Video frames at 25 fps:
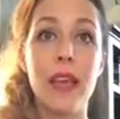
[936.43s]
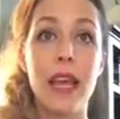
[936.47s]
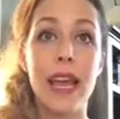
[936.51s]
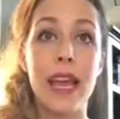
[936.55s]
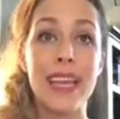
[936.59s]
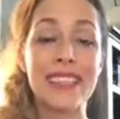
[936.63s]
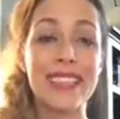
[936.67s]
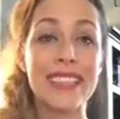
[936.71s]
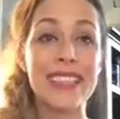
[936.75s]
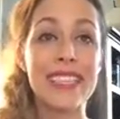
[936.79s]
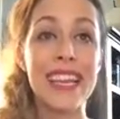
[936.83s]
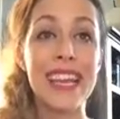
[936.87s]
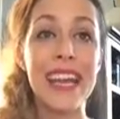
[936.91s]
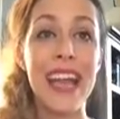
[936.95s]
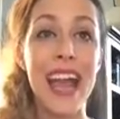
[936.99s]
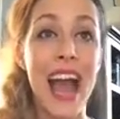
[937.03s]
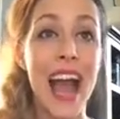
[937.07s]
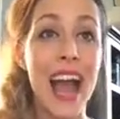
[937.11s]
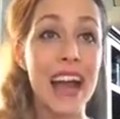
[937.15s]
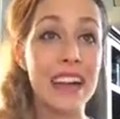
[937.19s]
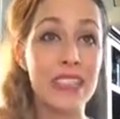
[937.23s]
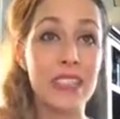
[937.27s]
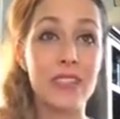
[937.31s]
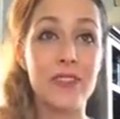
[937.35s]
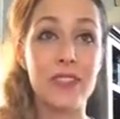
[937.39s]
Stay
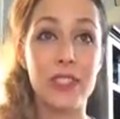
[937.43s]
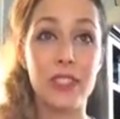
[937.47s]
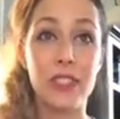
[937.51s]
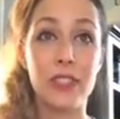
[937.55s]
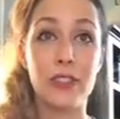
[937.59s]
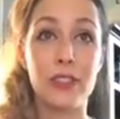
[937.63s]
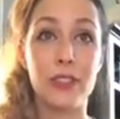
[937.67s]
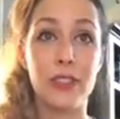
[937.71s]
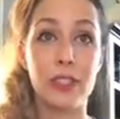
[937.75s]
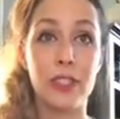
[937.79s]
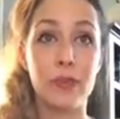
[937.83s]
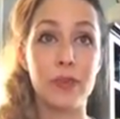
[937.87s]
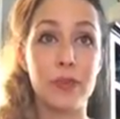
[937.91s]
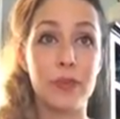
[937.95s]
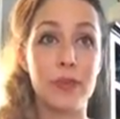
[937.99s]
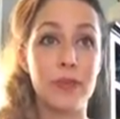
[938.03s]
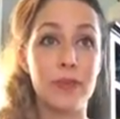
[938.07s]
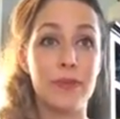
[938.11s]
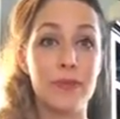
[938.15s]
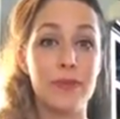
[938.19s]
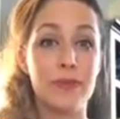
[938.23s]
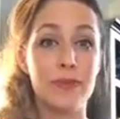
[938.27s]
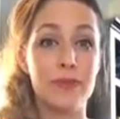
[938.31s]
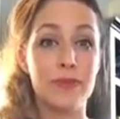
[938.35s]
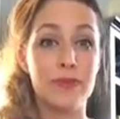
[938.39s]
active in your group.
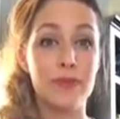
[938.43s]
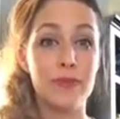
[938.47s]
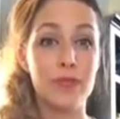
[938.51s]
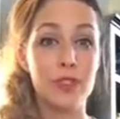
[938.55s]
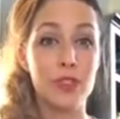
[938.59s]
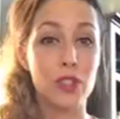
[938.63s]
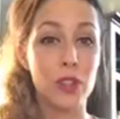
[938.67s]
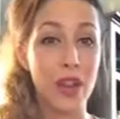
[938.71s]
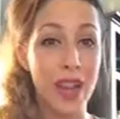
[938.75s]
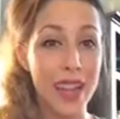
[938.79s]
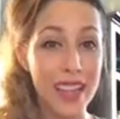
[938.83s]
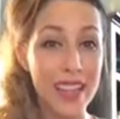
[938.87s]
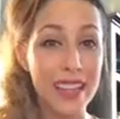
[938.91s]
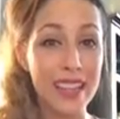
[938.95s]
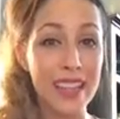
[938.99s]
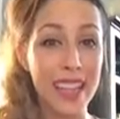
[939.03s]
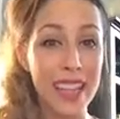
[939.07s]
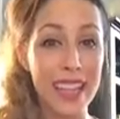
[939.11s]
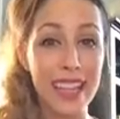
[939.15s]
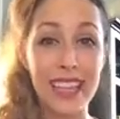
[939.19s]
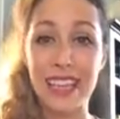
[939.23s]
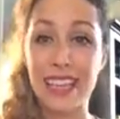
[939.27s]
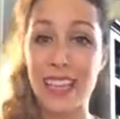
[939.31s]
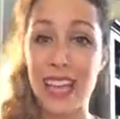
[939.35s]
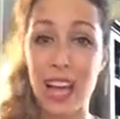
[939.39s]
Try to
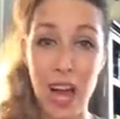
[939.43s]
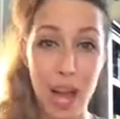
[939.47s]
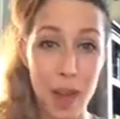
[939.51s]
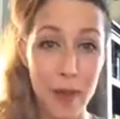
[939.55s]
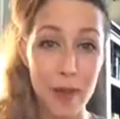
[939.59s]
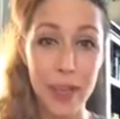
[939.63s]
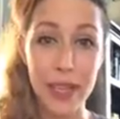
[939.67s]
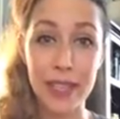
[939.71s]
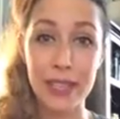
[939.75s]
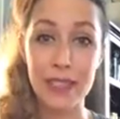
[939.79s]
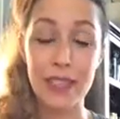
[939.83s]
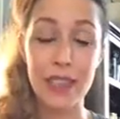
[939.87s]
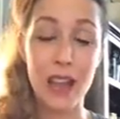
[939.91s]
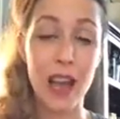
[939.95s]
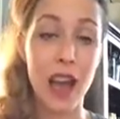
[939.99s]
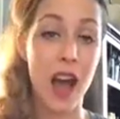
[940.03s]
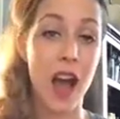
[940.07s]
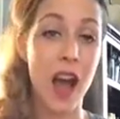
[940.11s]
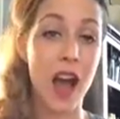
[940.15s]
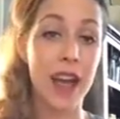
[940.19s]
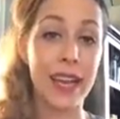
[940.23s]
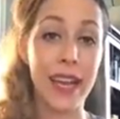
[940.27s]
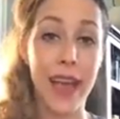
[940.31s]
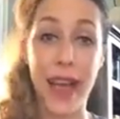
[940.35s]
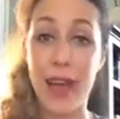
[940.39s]
like and comment
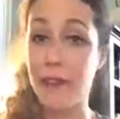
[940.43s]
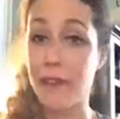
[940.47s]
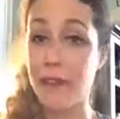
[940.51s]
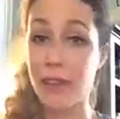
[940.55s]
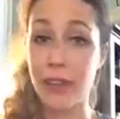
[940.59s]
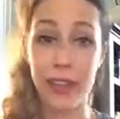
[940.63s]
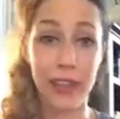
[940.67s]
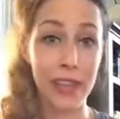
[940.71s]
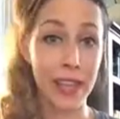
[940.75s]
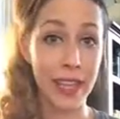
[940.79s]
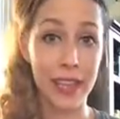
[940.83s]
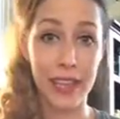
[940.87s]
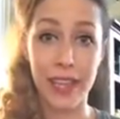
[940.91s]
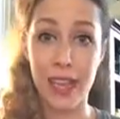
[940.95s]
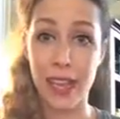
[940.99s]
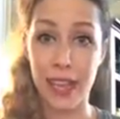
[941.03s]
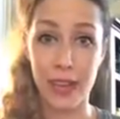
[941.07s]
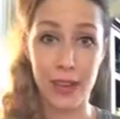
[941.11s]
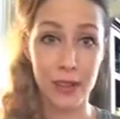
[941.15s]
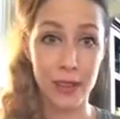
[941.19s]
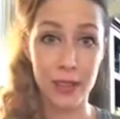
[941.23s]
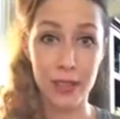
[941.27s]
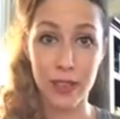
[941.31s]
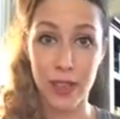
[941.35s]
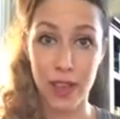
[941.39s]
on everything that
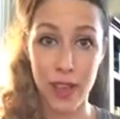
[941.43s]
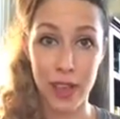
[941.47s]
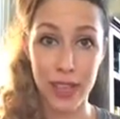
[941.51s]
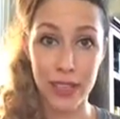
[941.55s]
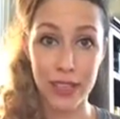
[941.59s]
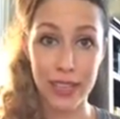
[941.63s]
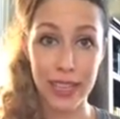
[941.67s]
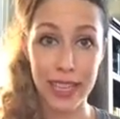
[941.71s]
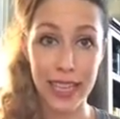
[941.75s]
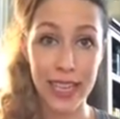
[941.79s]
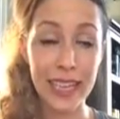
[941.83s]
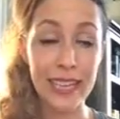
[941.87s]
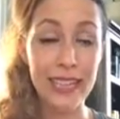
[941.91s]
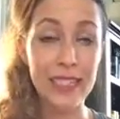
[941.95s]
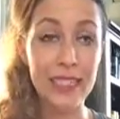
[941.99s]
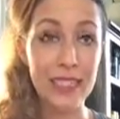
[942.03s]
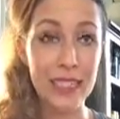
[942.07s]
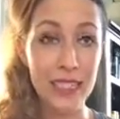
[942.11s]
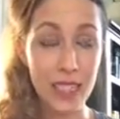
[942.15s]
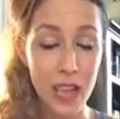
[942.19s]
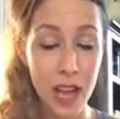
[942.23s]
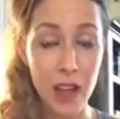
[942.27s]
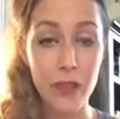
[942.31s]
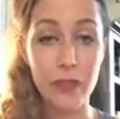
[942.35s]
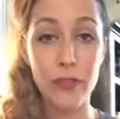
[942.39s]
goes on. It gets
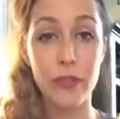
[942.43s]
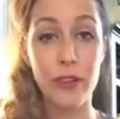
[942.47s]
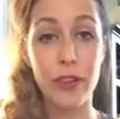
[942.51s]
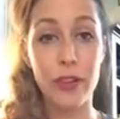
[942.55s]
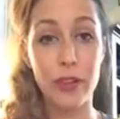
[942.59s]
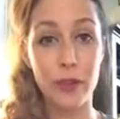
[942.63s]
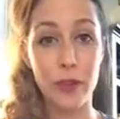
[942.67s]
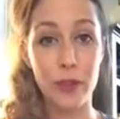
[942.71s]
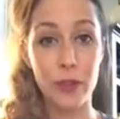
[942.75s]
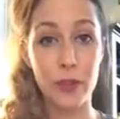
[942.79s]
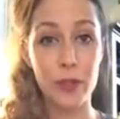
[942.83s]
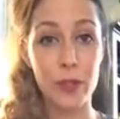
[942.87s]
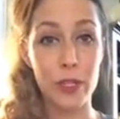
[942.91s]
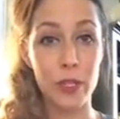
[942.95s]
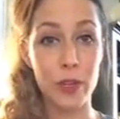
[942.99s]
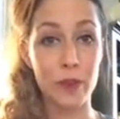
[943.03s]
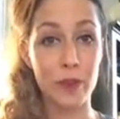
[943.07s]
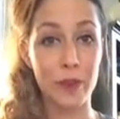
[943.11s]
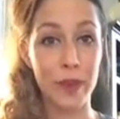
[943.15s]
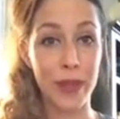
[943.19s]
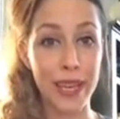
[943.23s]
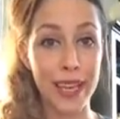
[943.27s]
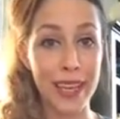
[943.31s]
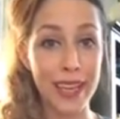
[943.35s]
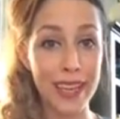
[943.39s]
tough when your groups are
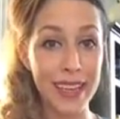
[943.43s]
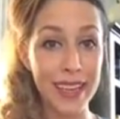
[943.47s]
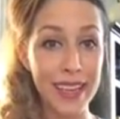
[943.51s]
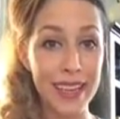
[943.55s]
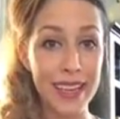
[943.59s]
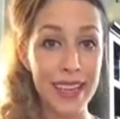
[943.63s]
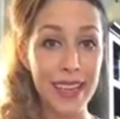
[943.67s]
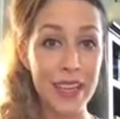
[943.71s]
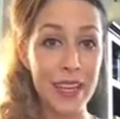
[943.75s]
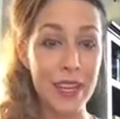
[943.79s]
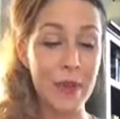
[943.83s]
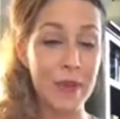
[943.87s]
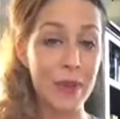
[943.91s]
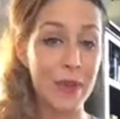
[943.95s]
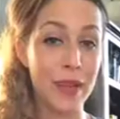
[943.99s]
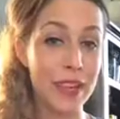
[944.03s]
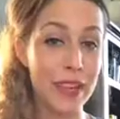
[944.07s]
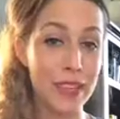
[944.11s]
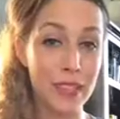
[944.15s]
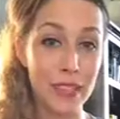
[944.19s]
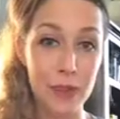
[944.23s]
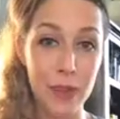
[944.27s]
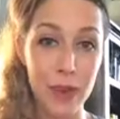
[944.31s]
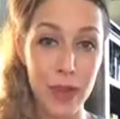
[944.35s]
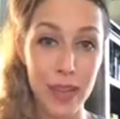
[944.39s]
big, but
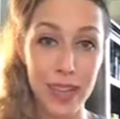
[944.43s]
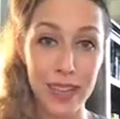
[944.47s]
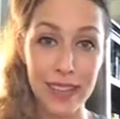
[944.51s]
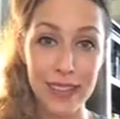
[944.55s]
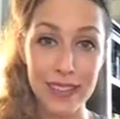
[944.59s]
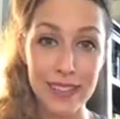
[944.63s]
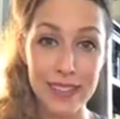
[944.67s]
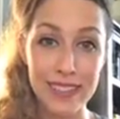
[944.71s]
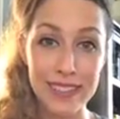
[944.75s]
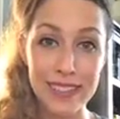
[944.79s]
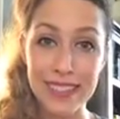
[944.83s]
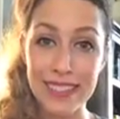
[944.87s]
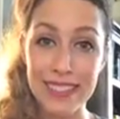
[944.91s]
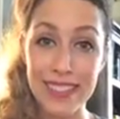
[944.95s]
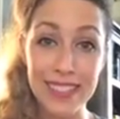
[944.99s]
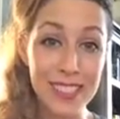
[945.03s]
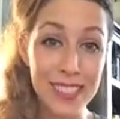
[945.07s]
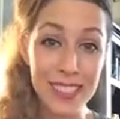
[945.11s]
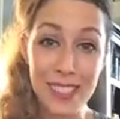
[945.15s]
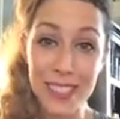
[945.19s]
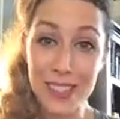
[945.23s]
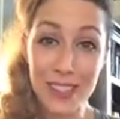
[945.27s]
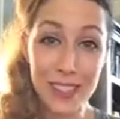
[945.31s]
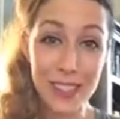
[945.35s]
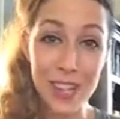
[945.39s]
guess what? This
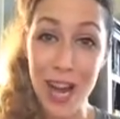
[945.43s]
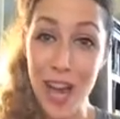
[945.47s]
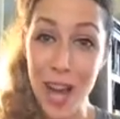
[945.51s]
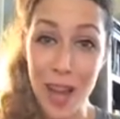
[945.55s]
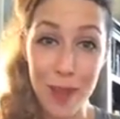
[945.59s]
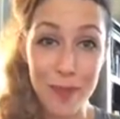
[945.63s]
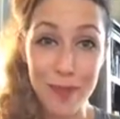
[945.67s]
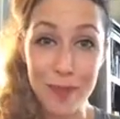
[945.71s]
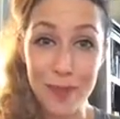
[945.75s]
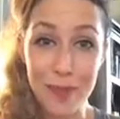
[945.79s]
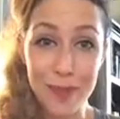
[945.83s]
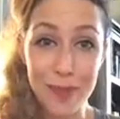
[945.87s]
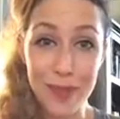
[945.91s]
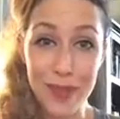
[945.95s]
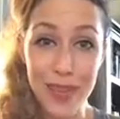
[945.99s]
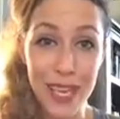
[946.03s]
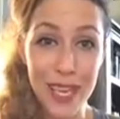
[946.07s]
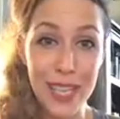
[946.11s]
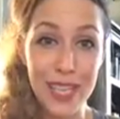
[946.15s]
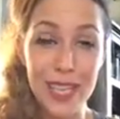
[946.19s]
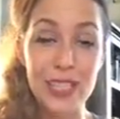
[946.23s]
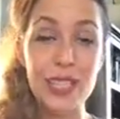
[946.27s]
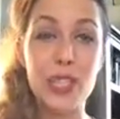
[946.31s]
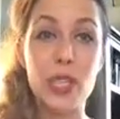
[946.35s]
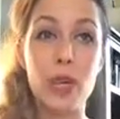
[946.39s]
is our job.
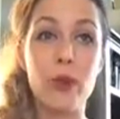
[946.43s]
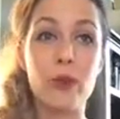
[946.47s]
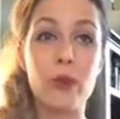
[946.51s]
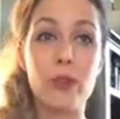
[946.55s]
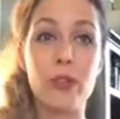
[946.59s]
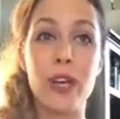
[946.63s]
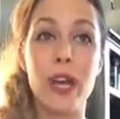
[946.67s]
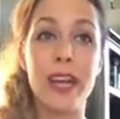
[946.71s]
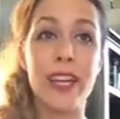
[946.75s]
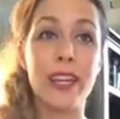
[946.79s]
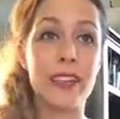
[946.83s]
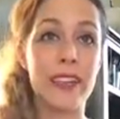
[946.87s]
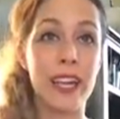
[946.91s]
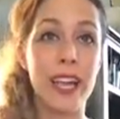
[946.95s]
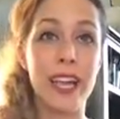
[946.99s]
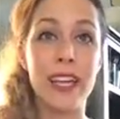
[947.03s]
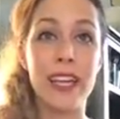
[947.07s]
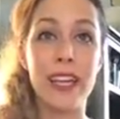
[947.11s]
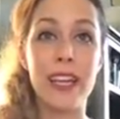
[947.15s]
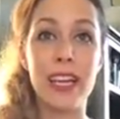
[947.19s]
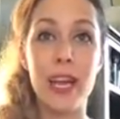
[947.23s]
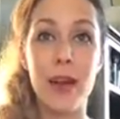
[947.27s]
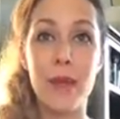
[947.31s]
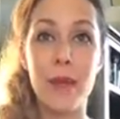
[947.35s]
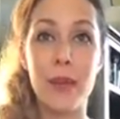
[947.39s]
So try to like
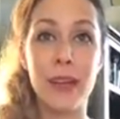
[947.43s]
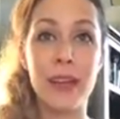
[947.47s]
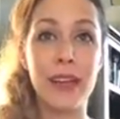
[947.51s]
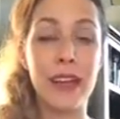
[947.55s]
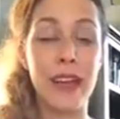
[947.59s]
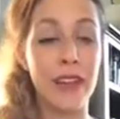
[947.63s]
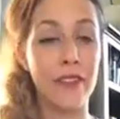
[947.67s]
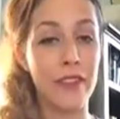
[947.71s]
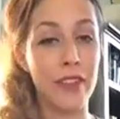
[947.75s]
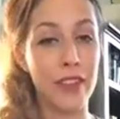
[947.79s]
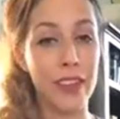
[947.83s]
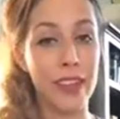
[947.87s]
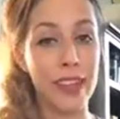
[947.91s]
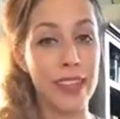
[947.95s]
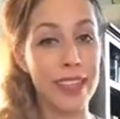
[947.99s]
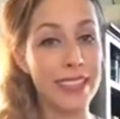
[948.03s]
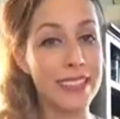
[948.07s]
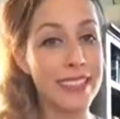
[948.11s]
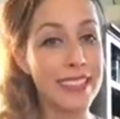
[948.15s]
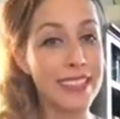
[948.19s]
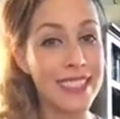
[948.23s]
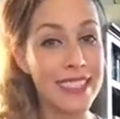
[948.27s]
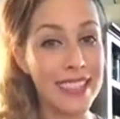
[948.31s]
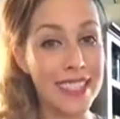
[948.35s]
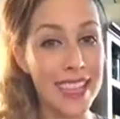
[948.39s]
and comment on everything,
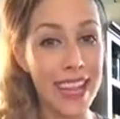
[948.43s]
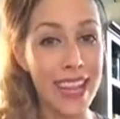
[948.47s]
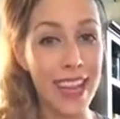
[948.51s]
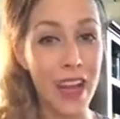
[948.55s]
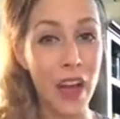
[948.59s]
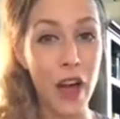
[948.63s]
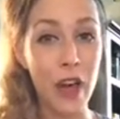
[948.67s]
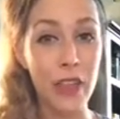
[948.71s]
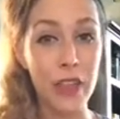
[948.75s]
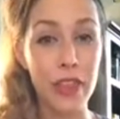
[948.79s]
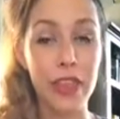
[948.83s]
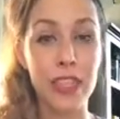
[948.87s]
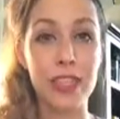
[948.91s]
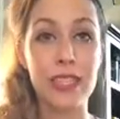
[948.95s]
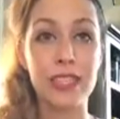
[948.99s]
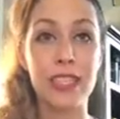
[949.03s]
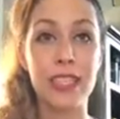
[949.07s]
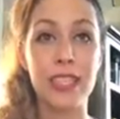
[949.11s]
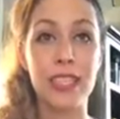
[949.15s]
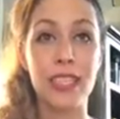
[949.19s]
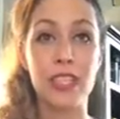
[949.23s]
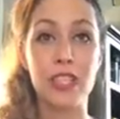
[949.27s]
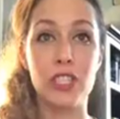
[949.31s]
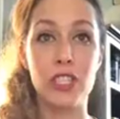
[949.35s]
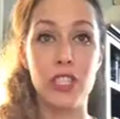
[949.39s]
stay authentic
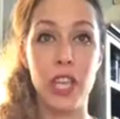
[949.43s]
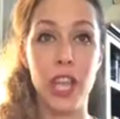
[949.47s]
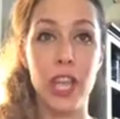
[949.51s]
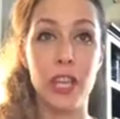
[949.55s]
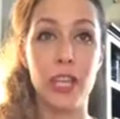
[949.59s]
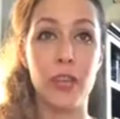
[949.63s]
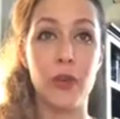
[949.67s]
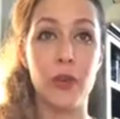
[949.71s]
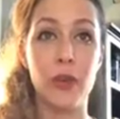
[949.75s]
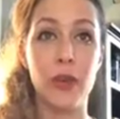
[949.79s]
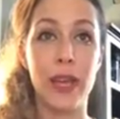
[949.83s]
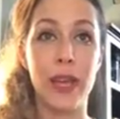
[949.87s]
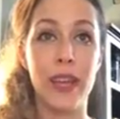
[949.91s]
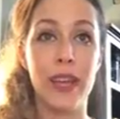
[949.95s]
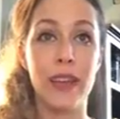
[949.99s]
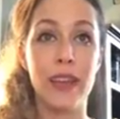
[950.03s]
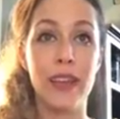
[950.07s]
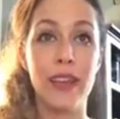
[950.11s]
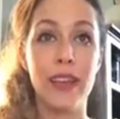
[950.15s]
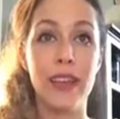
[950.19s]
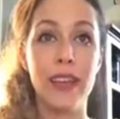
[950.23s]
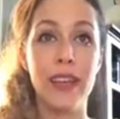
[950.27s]
and genuine,